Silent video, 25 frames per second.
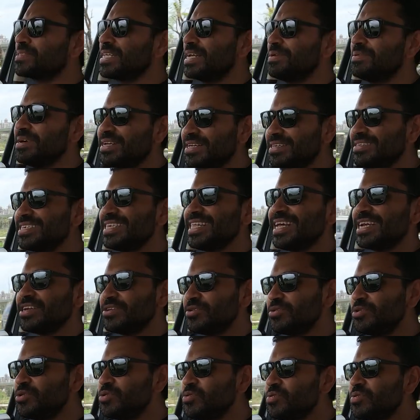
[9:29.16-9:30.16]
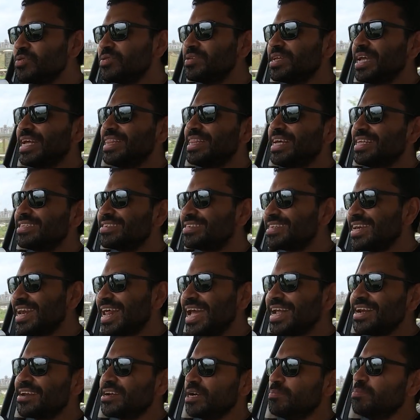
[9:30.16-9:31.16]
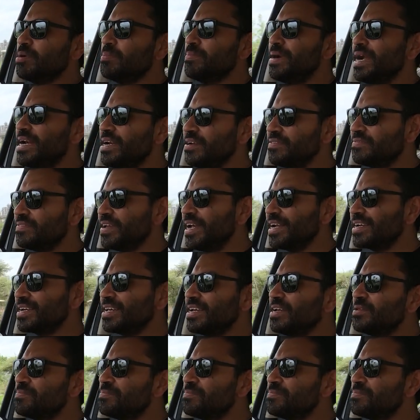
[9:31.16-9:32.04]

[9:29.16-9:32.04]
So see that you do get that slight rubber band effect.